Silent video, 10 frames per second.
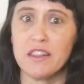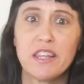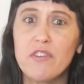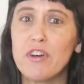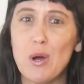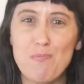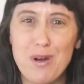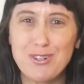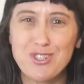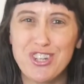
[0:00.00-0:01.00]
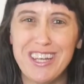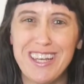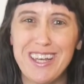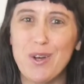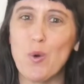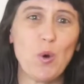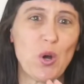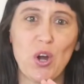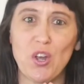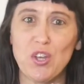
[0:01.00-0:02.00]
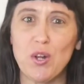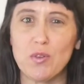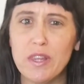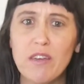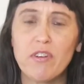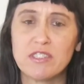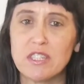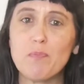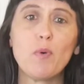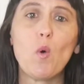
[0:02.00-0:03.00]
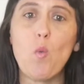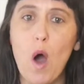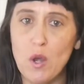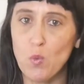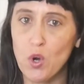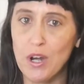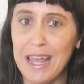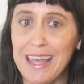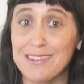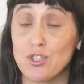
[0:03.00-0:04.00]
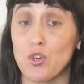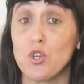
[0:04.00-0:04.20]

leave an emoji or, you know, leave a simple one-word answer.